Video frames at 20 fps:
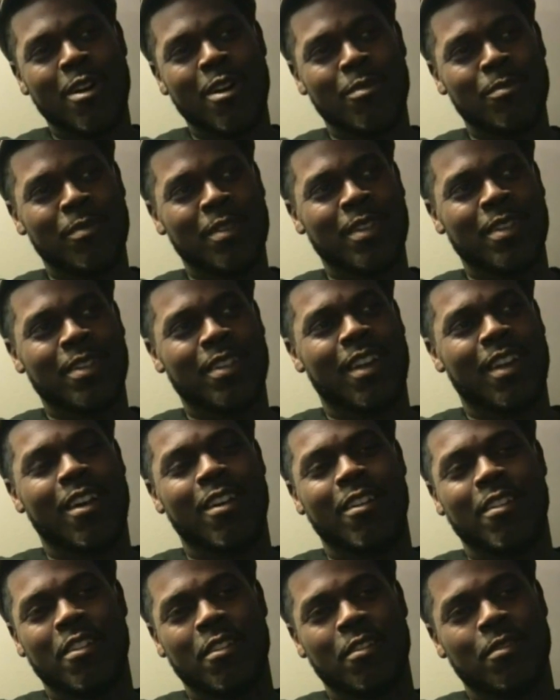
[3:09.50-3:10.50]
well, man.
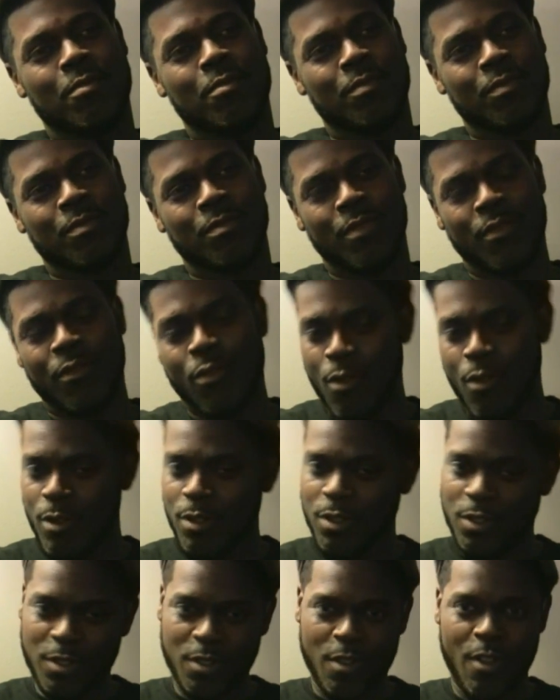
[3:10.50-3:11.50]
Of
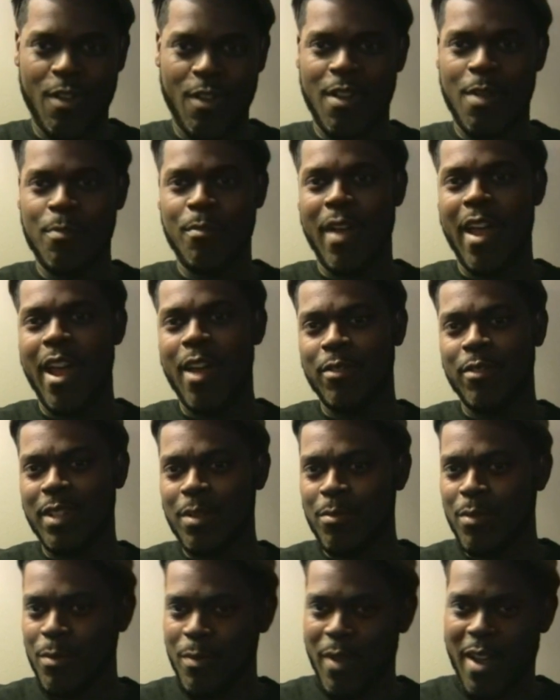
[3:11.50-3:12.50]
course, I'm married.
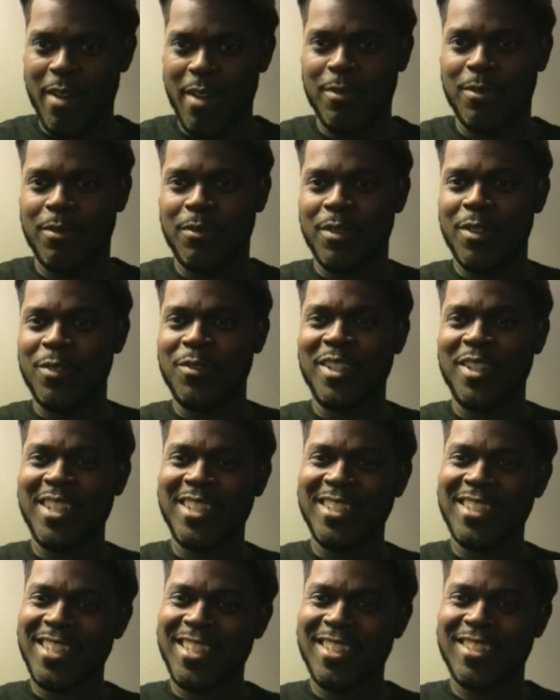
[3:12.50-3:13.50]
I've been married for
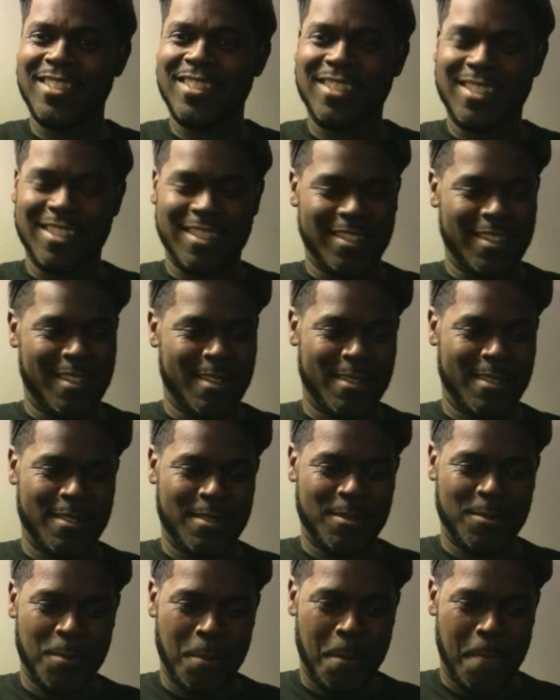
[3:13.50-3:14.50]
15 years, and
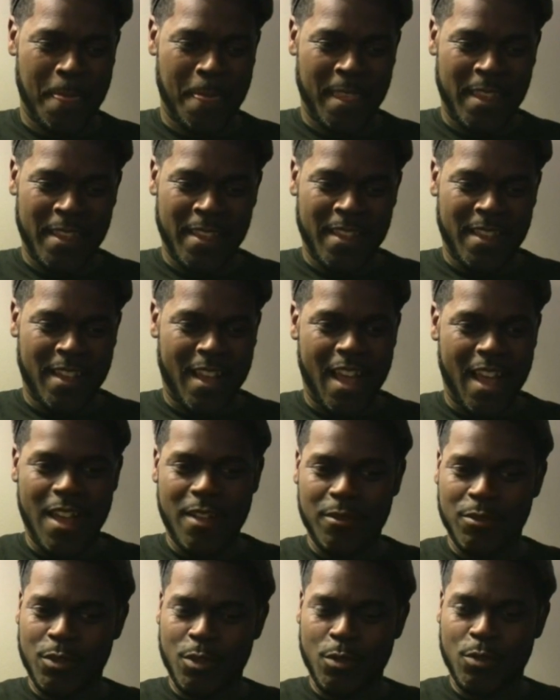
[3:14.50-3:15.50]
I
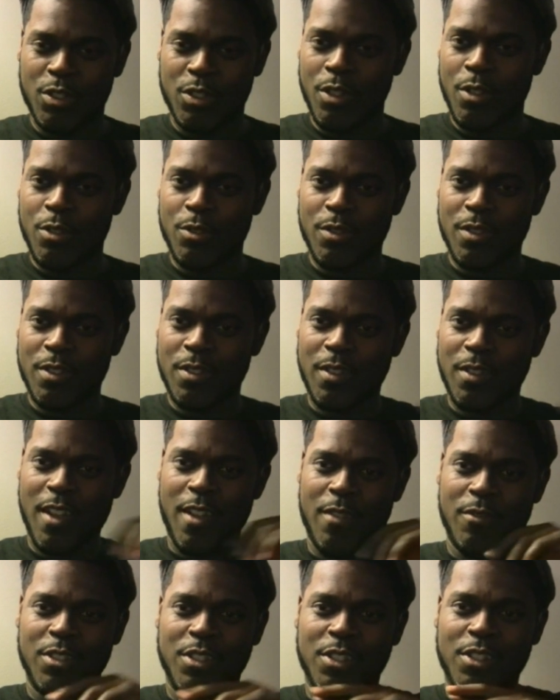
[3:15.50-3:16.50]
have 2 children. I
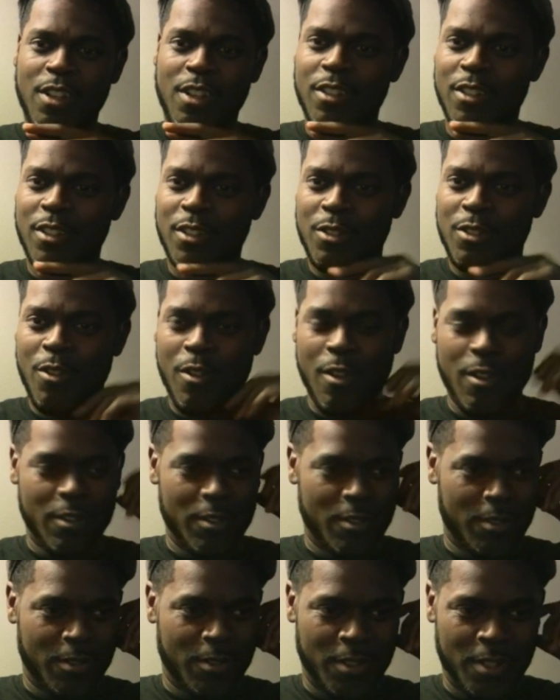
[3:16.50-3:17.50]
have a son and a
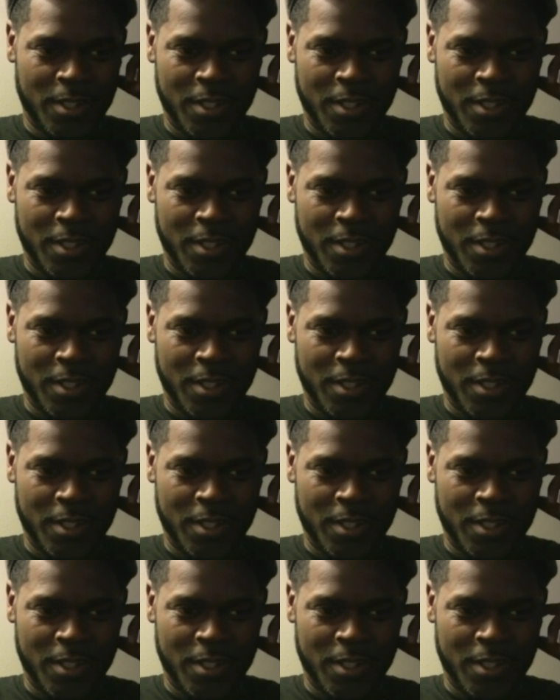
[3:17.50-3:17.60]
daughter.